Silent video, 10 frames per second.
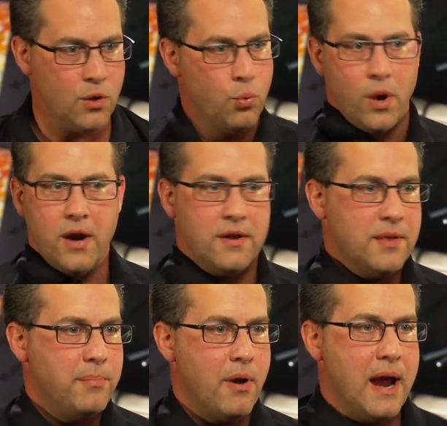wearing
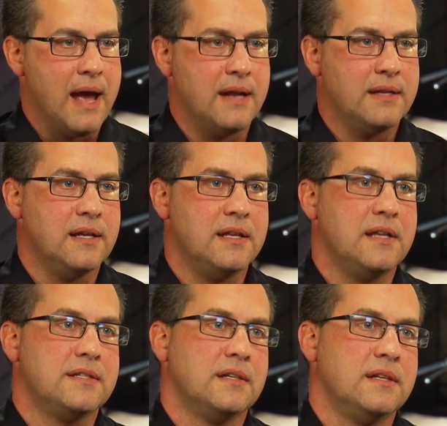the brand, it,
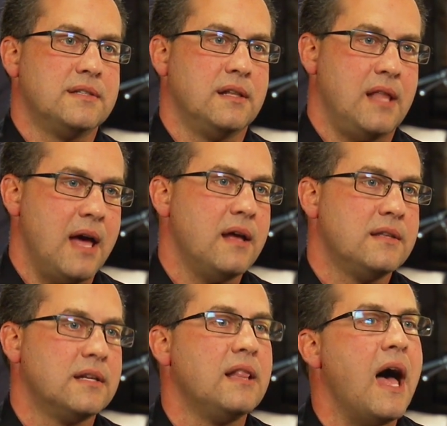it's it's a
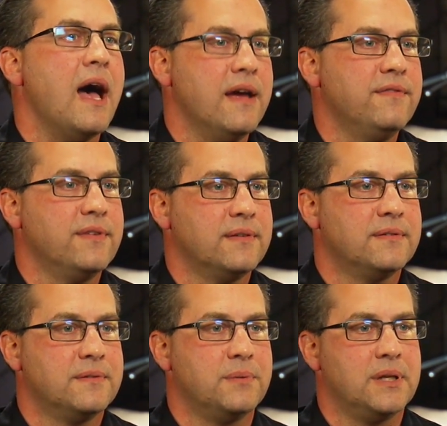it's alive,
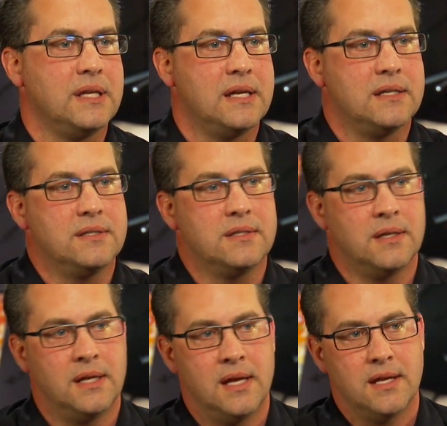yeah. really is.
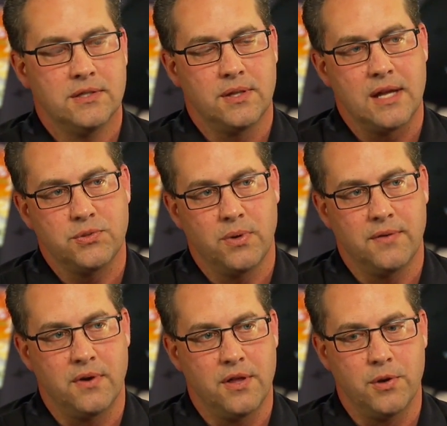So that's one
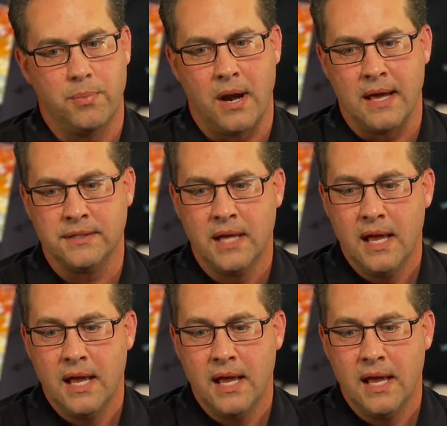of our other brands,